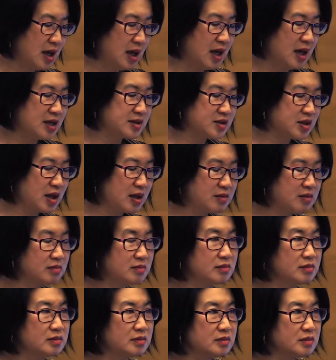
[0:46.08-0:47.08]
is that
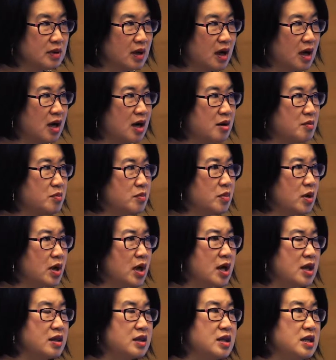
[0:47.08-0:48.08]

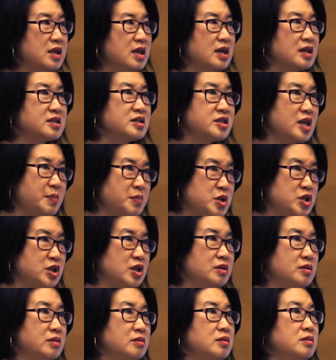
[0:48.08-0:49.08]
the
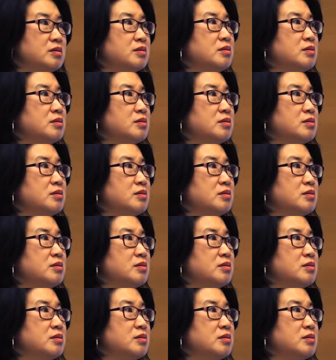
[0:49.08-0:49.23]
exception